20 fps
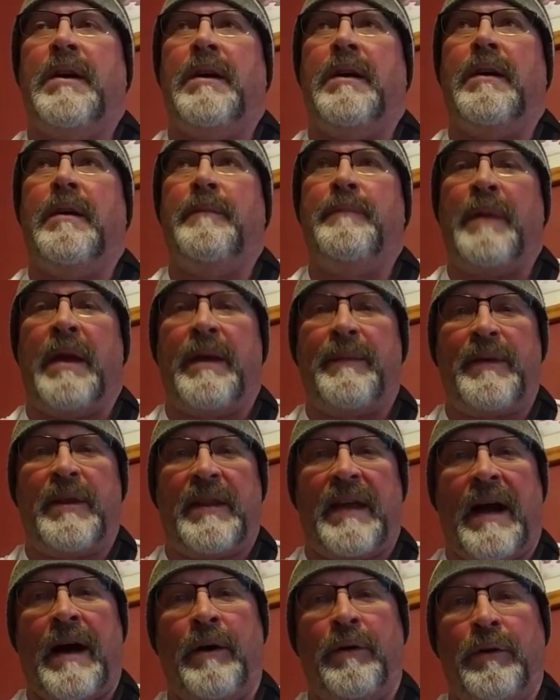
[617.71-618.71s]
maybe
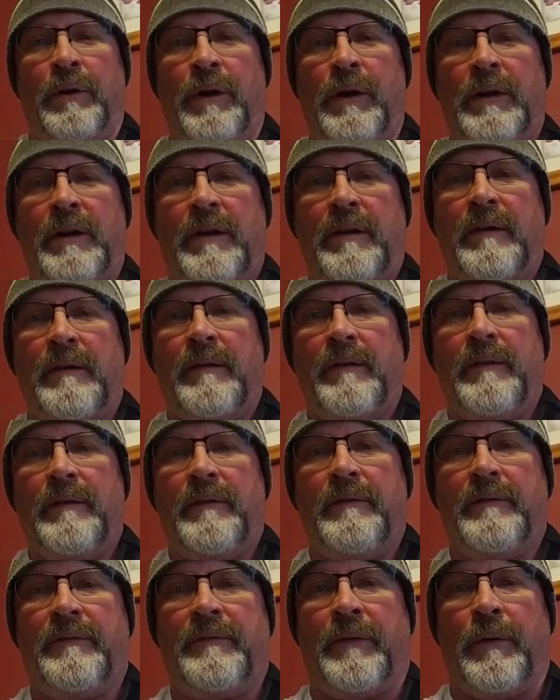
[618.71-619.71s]
the outlook
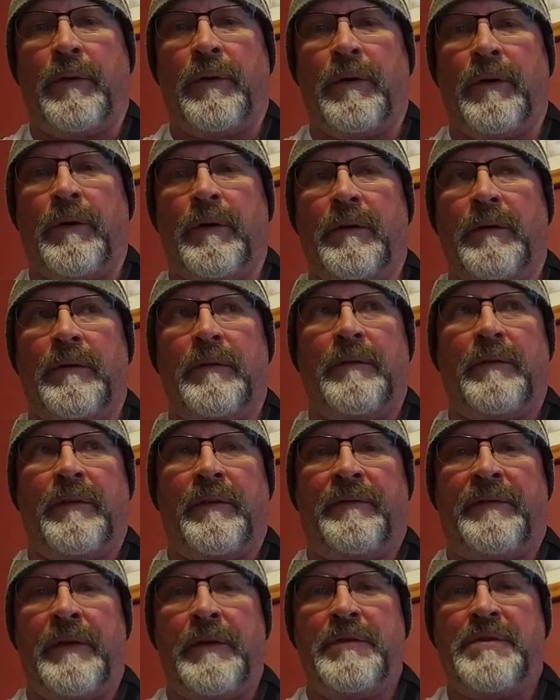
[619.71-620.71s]
for the
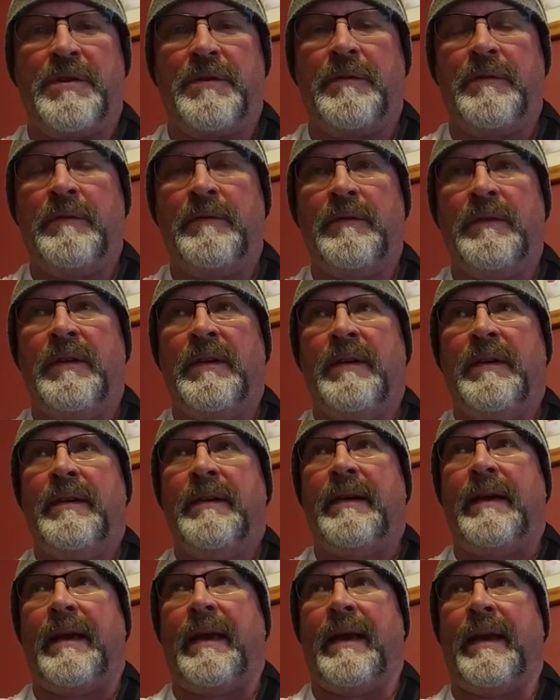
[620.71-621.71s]
future.
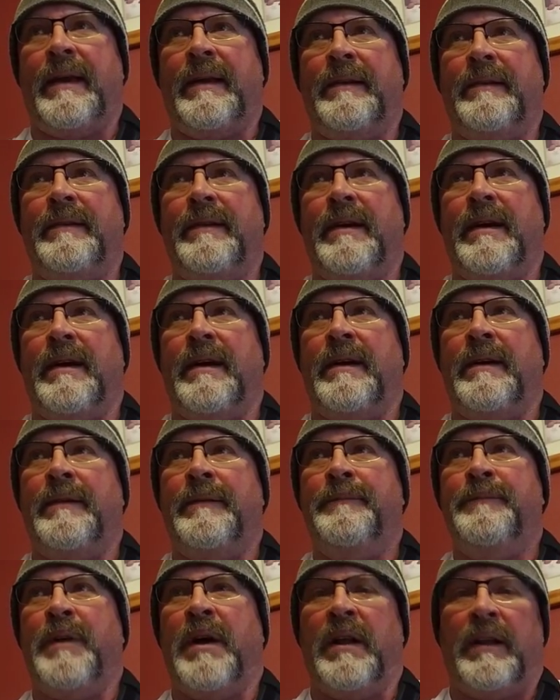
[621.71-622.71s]
And
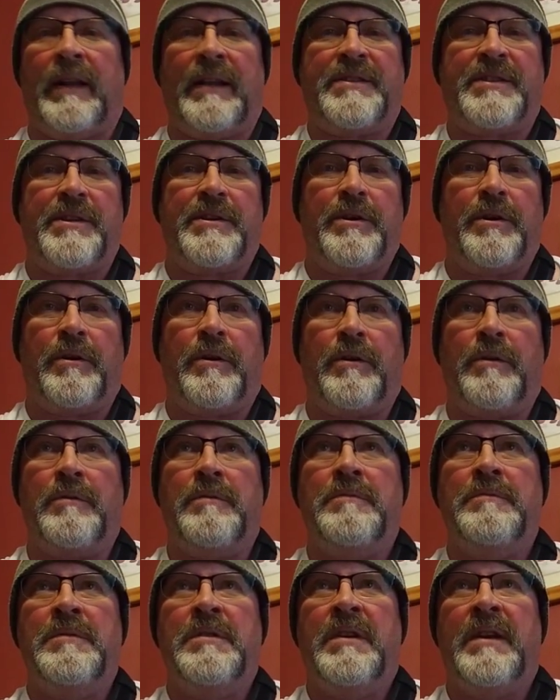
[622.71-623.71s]
I'll let you
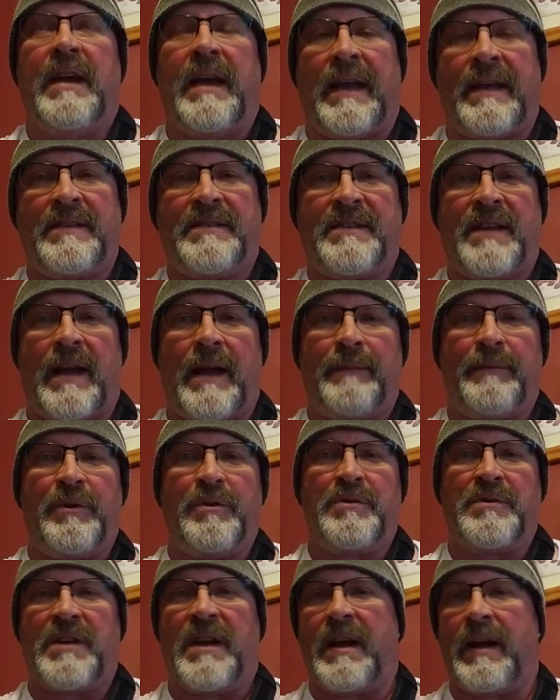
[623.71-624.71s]
know as time
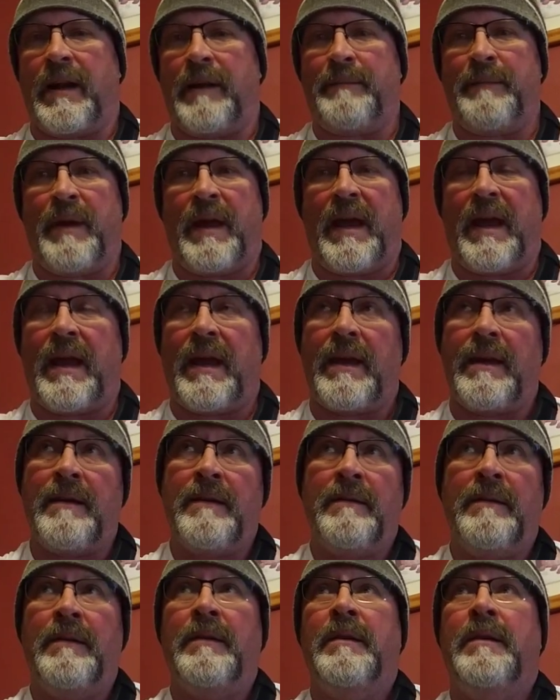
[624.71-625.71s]
goes on. I
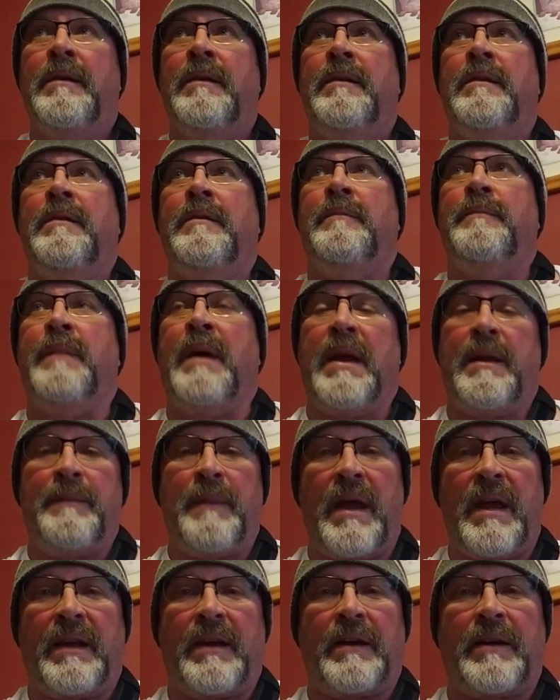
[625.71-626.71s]
may
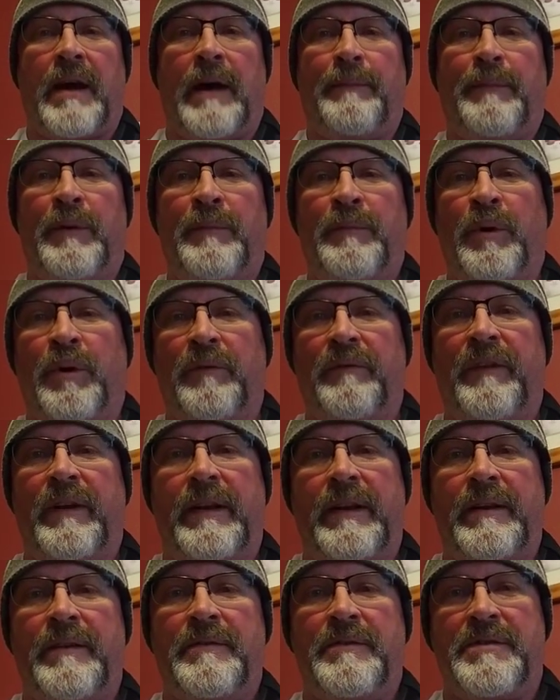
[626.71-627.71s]
make a couple more
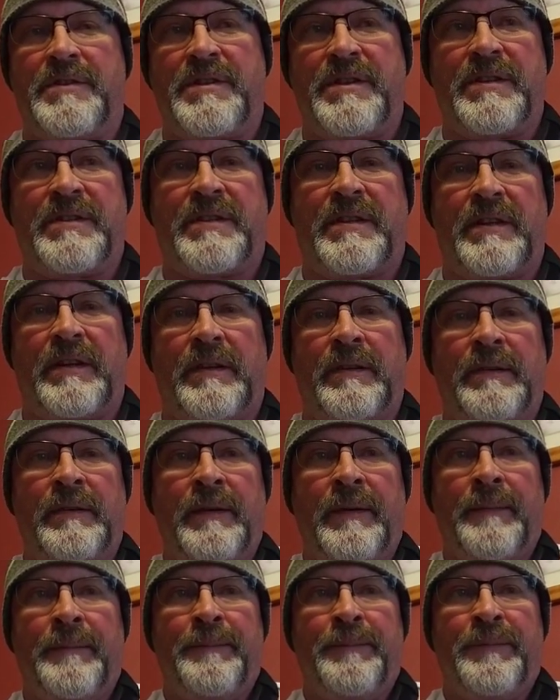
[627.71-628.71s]
videos just to
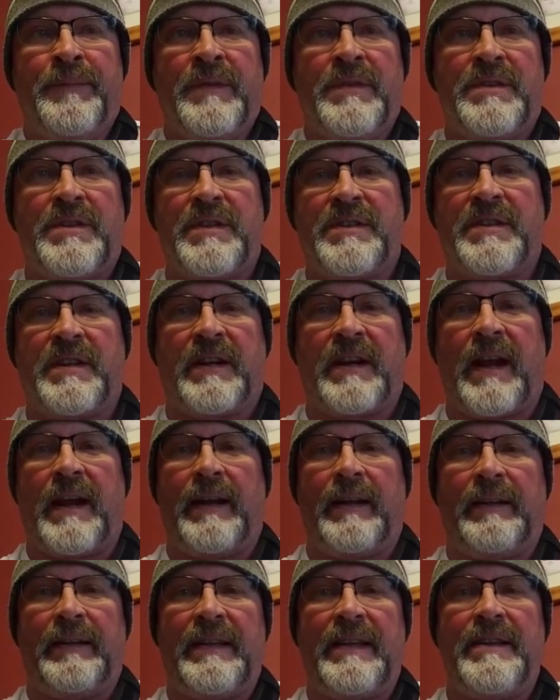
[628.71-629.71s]
kind
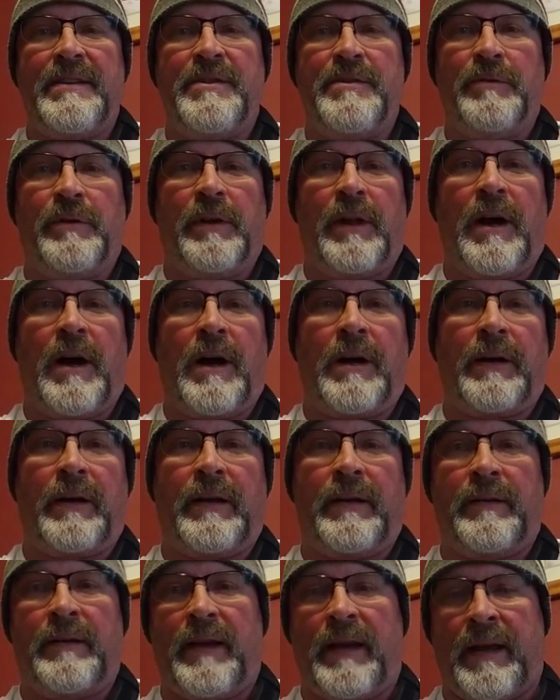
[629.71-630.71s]
of lead you along
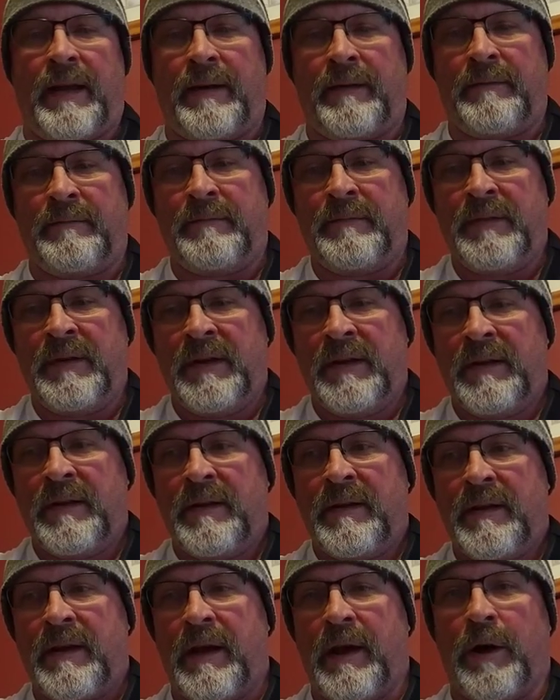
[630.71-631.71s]
and
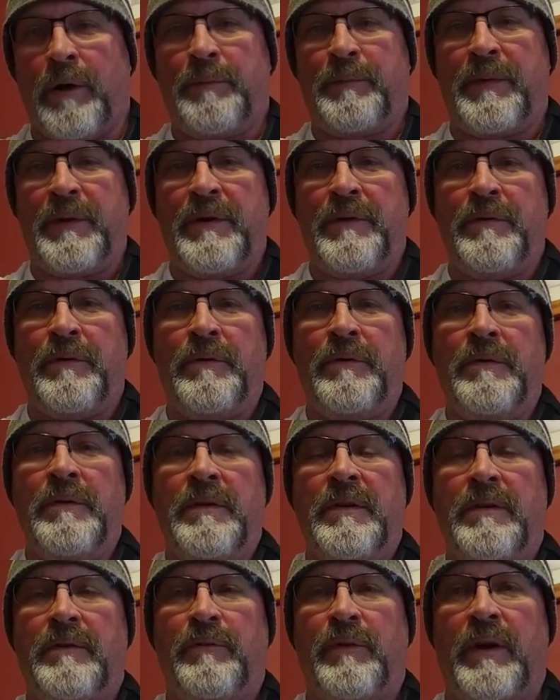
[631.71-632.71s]
help
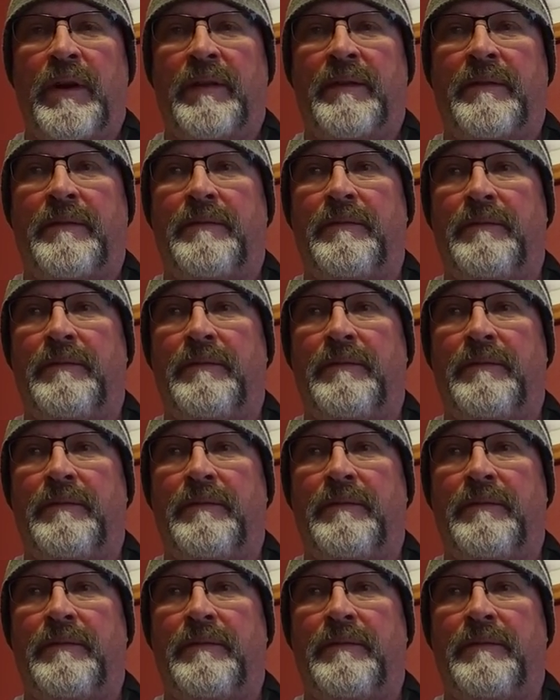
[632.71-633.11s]
you with,